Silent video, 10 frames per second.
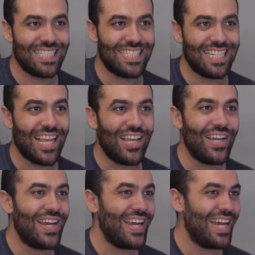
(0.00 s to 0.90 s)

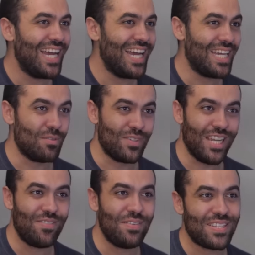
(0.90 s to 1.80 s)
Right.
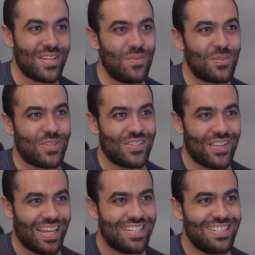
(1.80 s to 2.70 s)
Yeah, maybe someone will do that